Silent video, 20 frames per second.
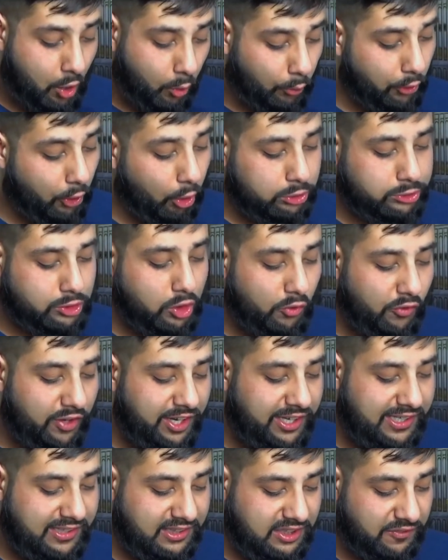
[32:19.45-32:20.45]
We also
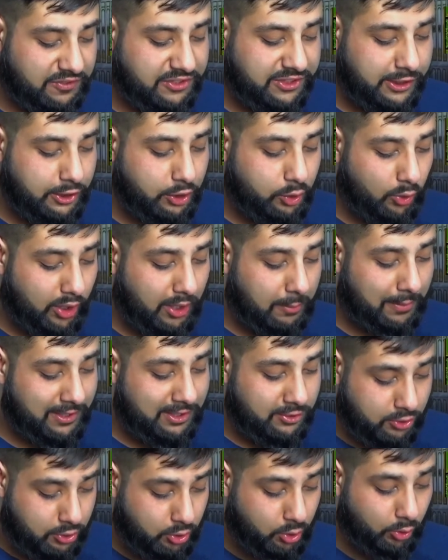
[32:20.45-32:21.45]
read in Tafsir Dur
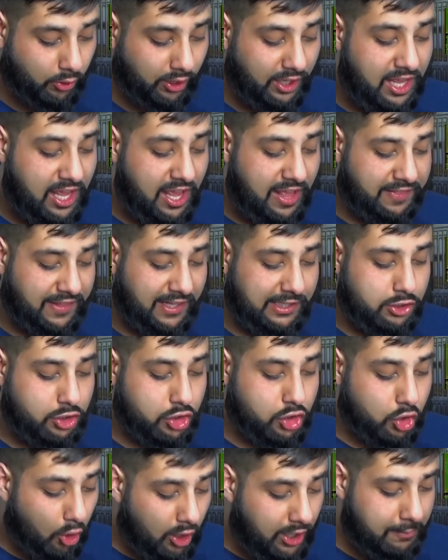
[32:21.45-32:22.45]
Mansur that
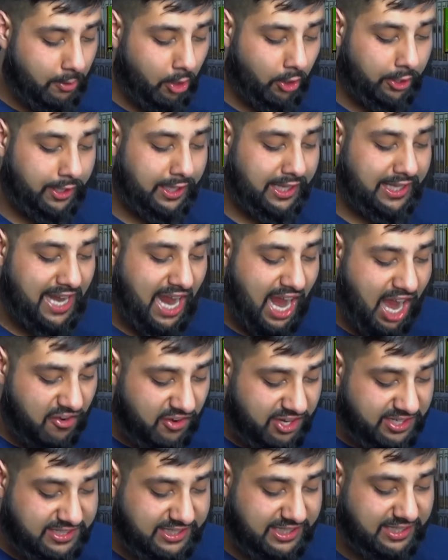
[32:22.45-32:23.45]
Solomon
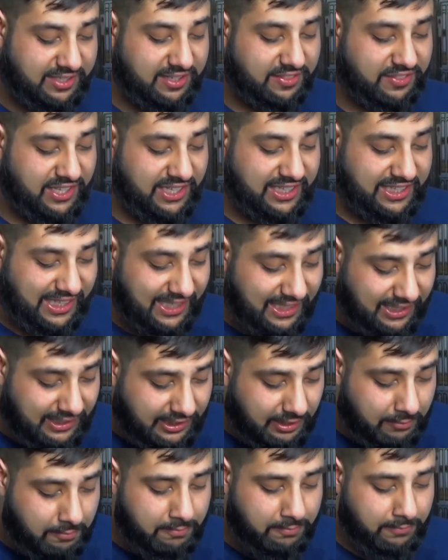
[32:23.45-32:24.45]
inherited the
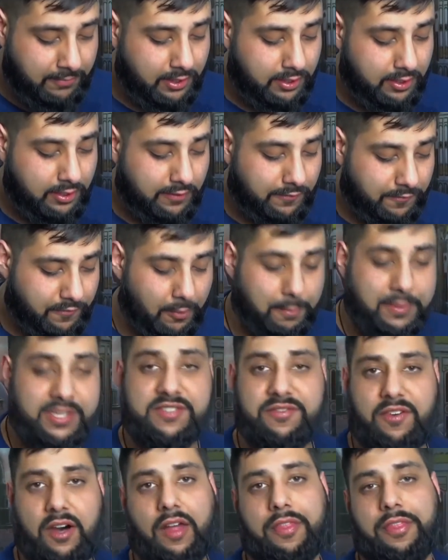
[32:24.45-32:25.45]
kingdom from
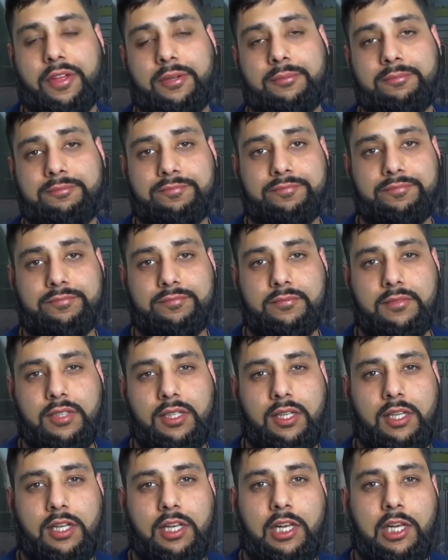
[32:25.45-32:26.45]
his father.
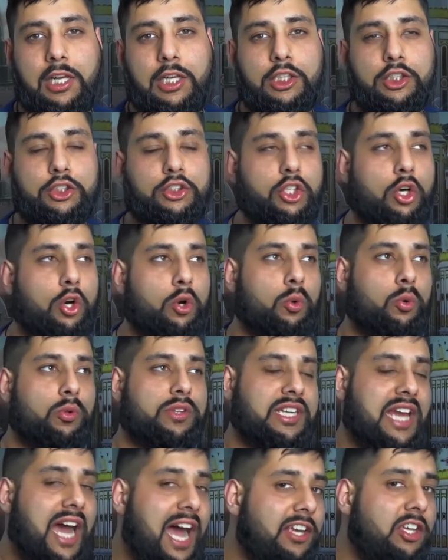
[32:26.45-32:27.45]
So
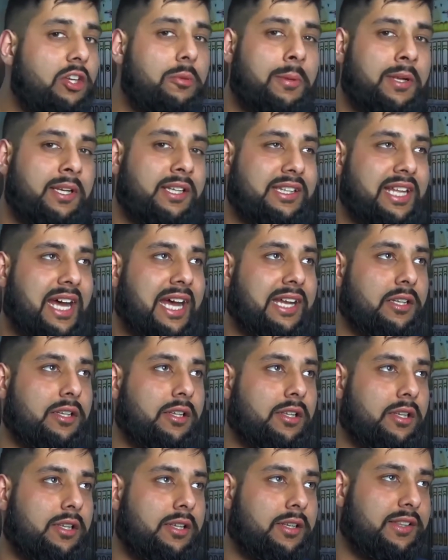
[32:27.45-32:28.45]
the argument
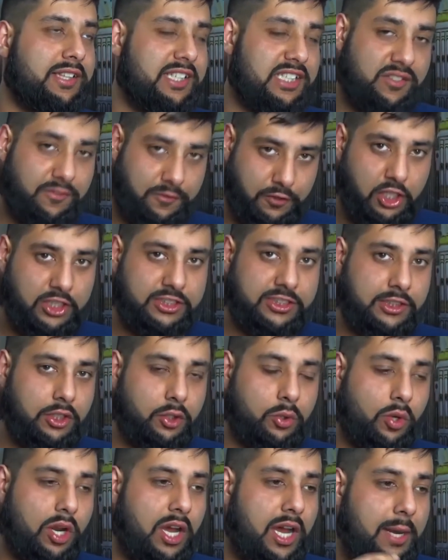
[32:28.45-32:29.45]
that this verse in the
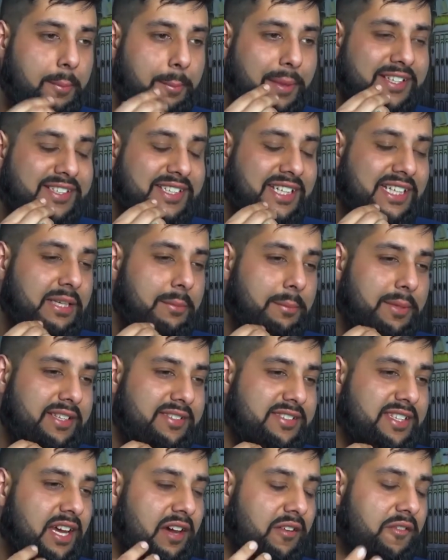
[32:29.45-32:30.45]
Quran basically
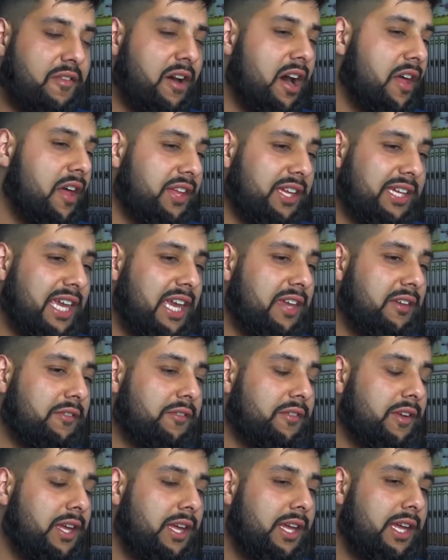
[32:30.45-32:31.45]
means that a father
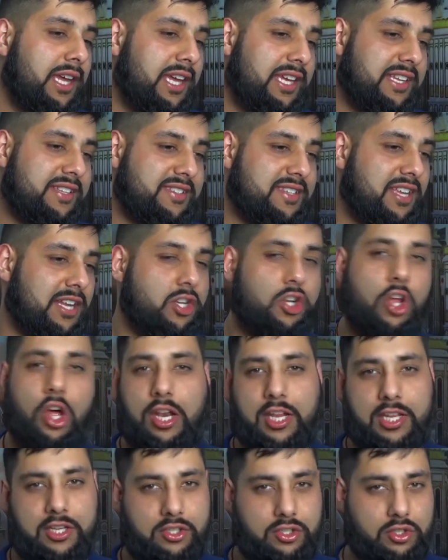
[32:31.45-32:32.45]
gave his son
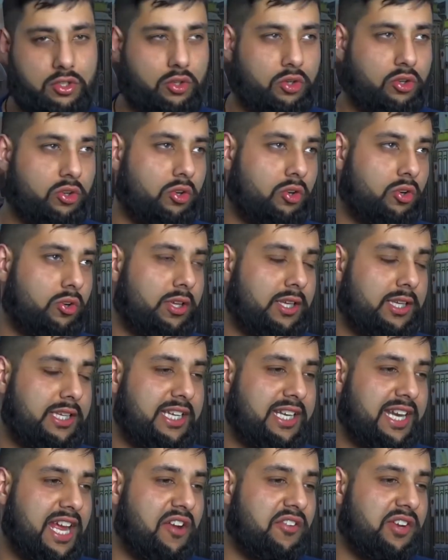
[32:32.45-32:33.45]
knowledge or
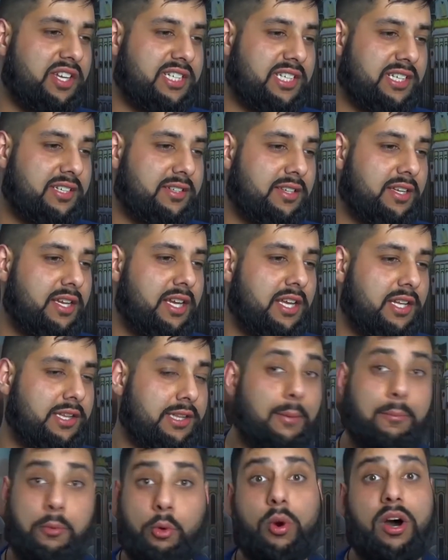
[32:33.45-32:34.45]
he inherited
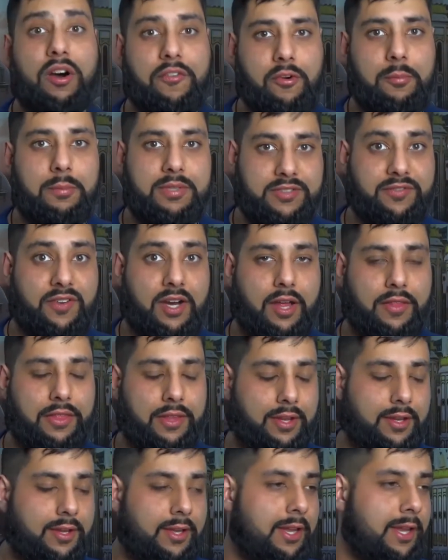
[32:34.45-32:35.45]
Nabuwa from his
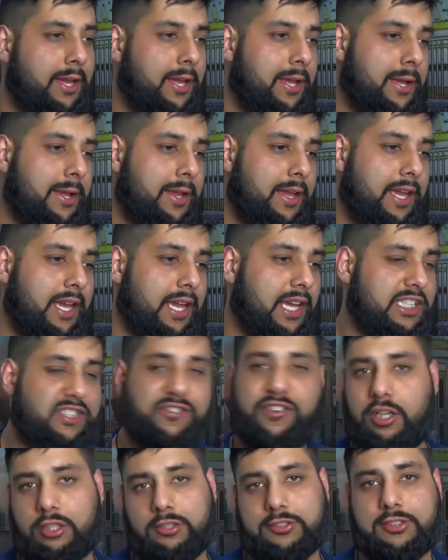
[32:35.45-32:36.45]
father is
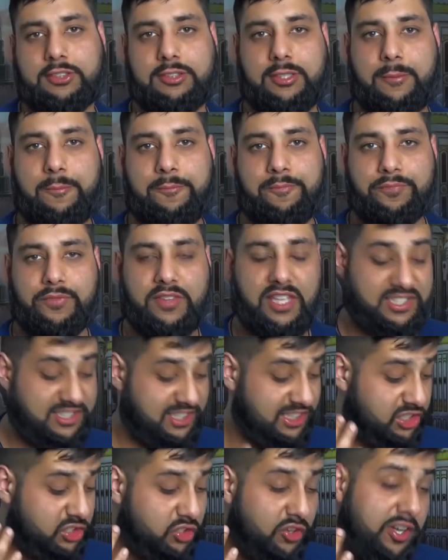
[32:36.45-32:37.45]
false. Because
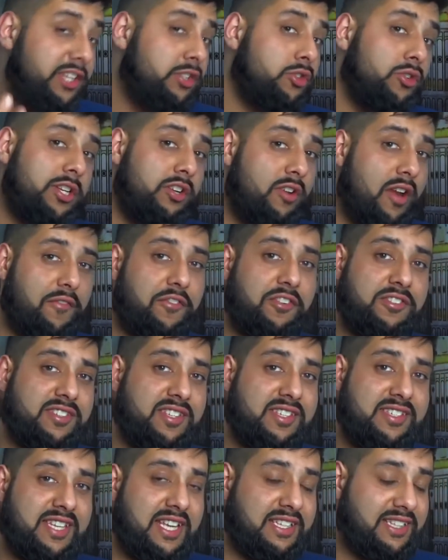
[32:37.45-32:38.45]
these three Sunni
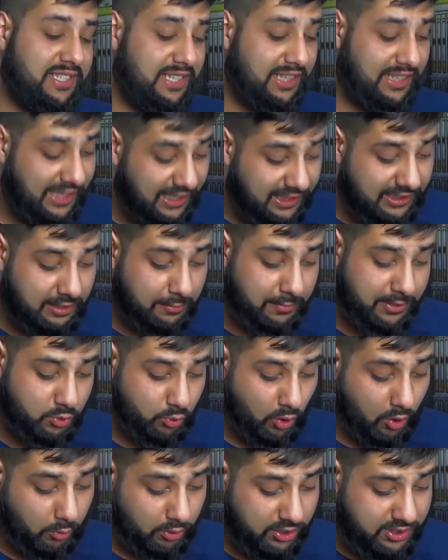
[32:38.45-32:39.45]
references say that the kingdom is
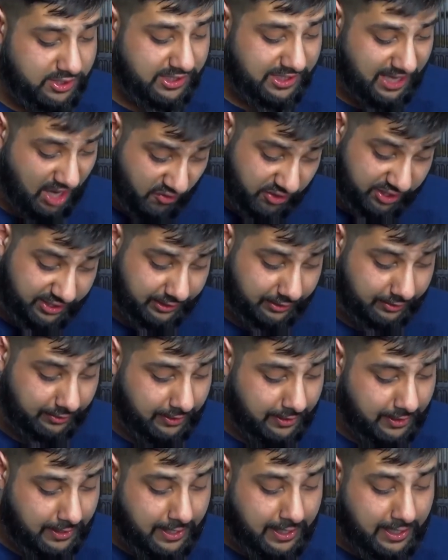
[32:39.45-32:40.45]
what was inherited.
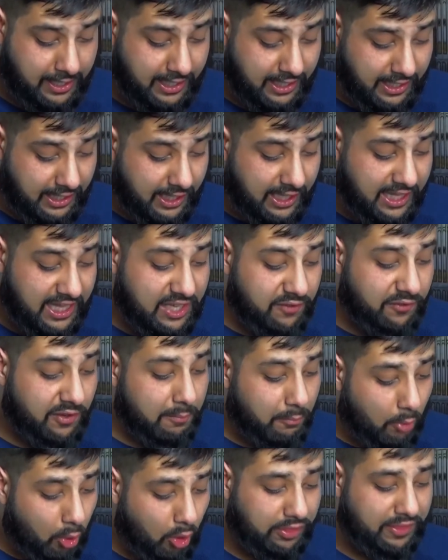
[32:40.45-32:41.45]
Even
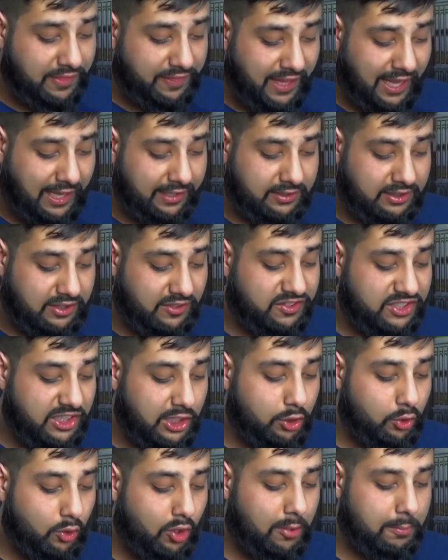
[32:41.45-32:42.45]
more than that,
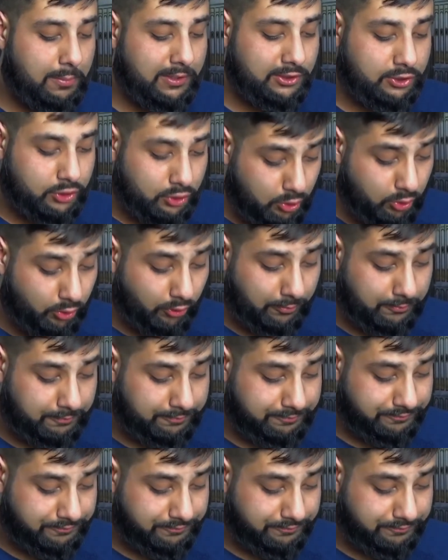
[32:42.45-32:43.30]
Tafsir Dur al-Mansur,